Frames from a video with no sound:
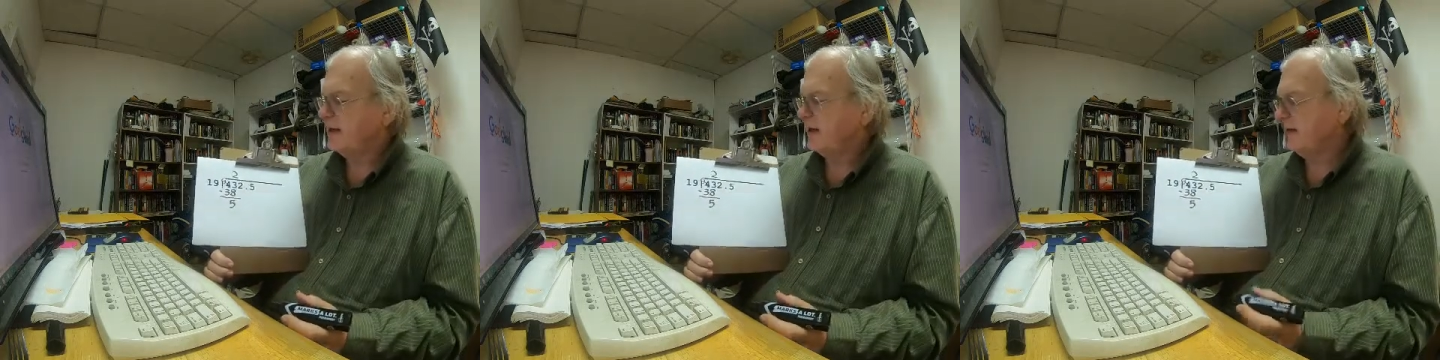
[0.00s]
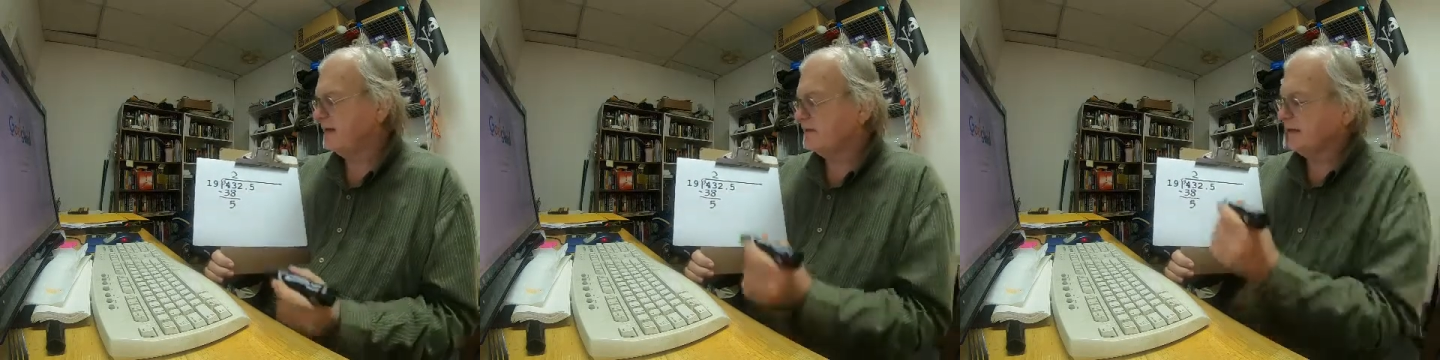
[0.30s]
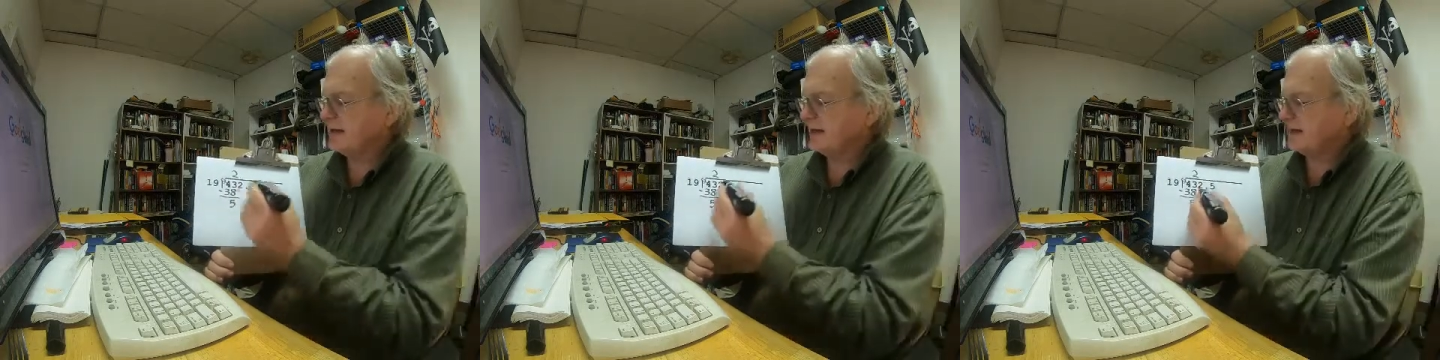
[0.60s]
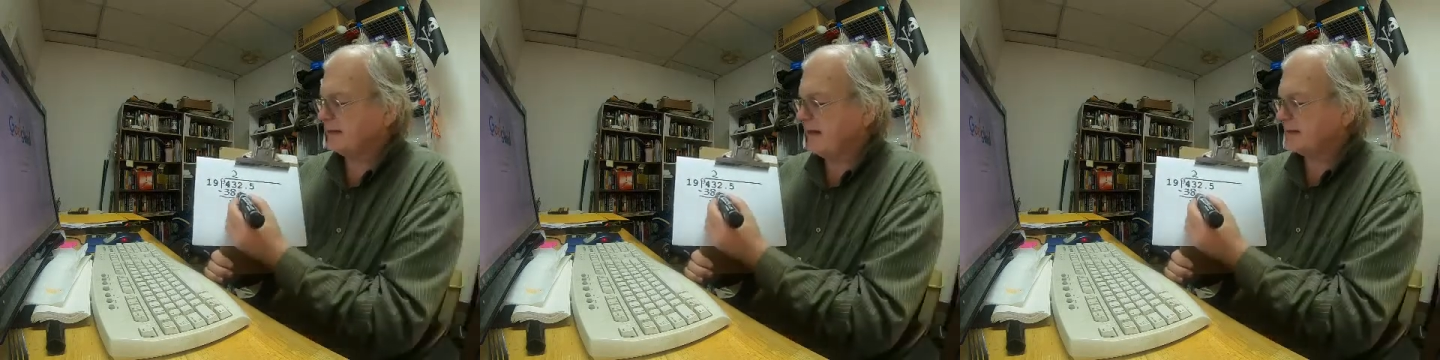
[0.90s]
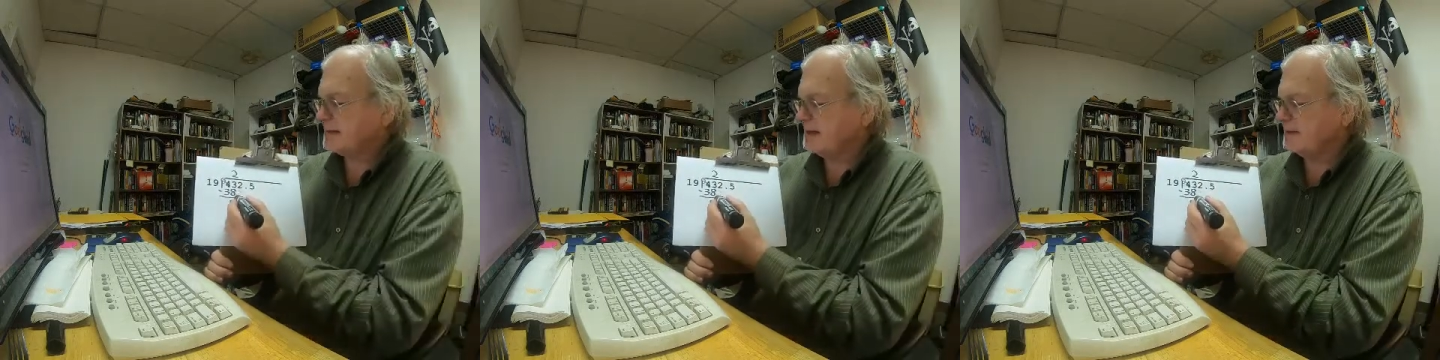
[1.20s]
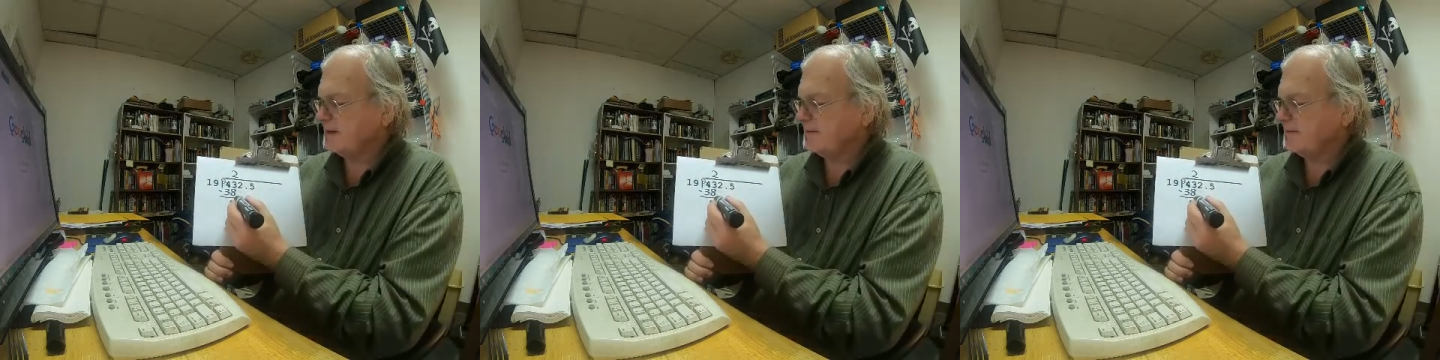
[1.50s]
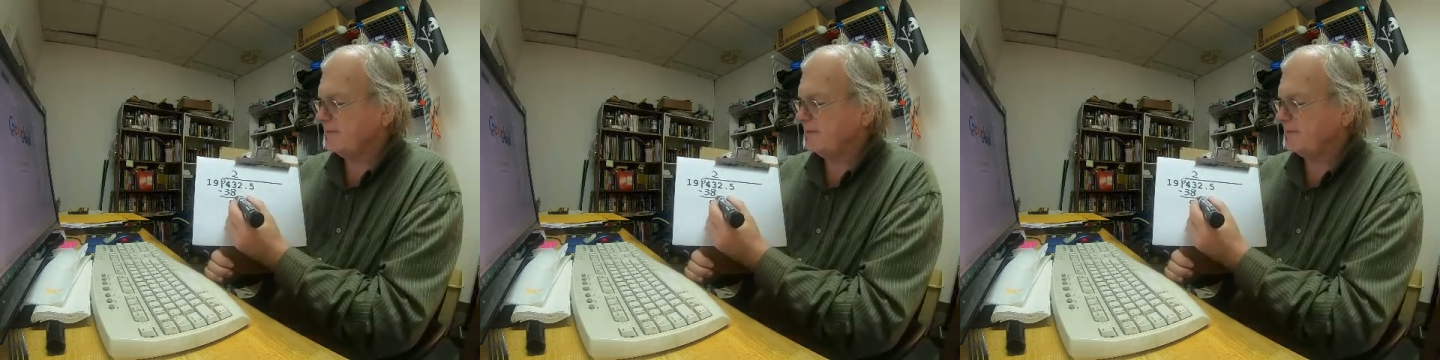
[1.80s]
And then we take the next digit,
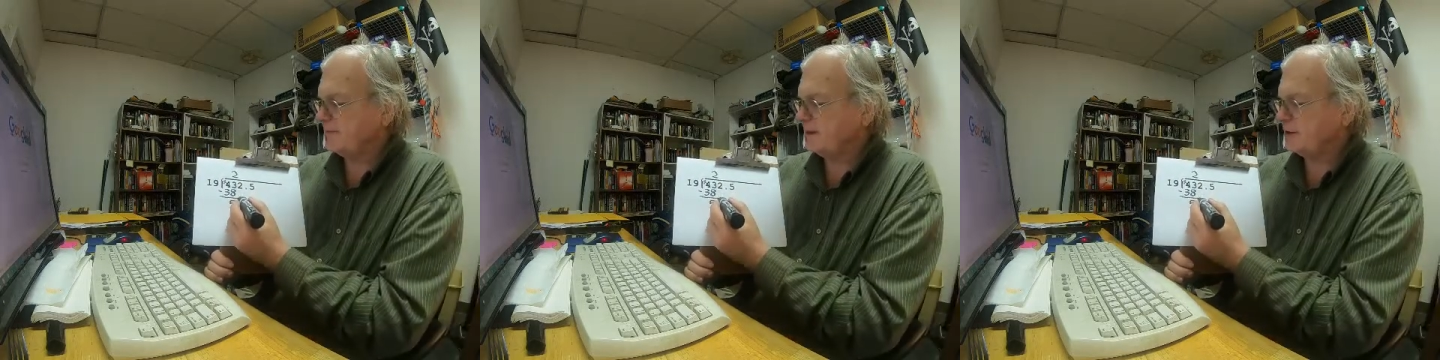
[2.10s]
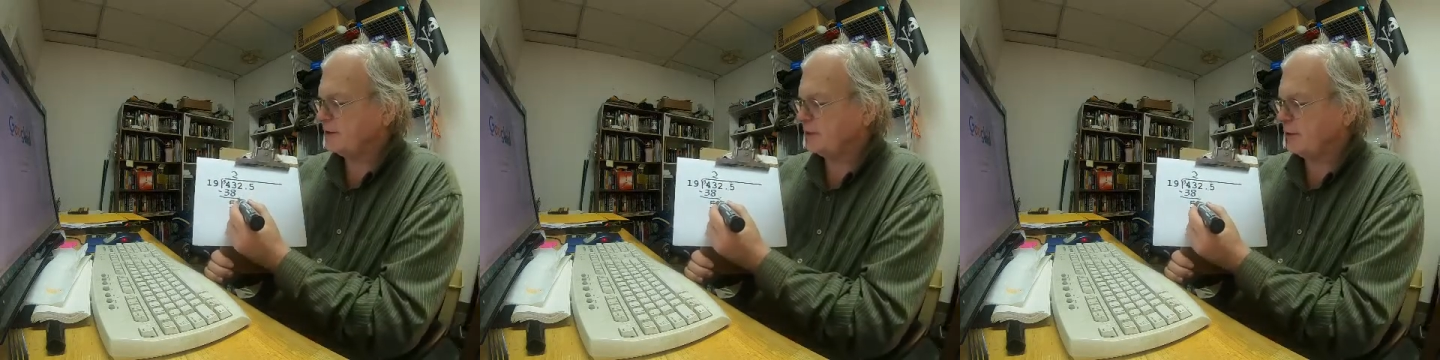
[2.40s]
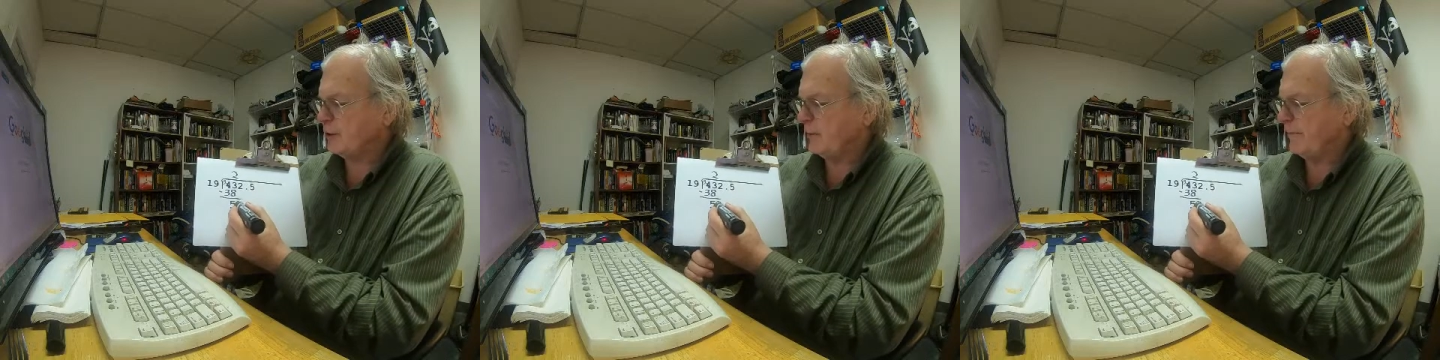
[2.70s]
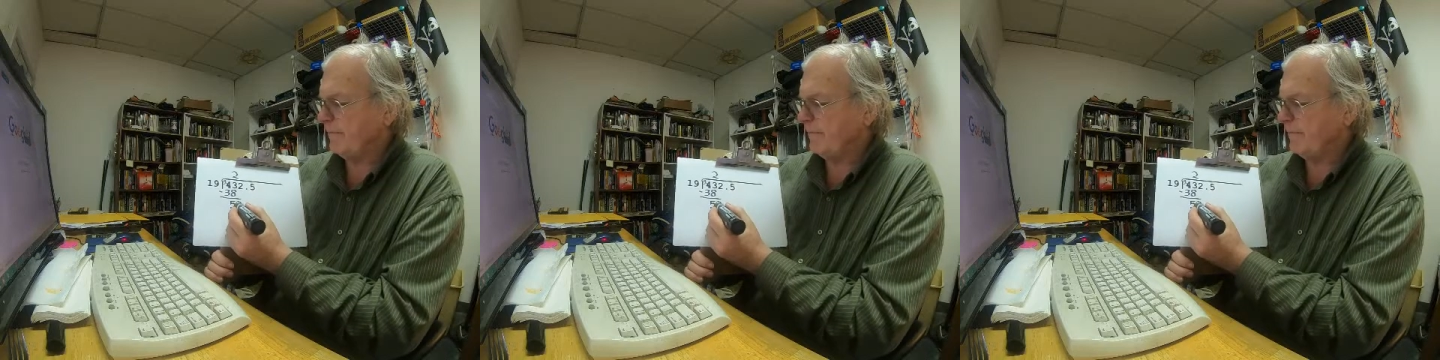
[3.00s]
52.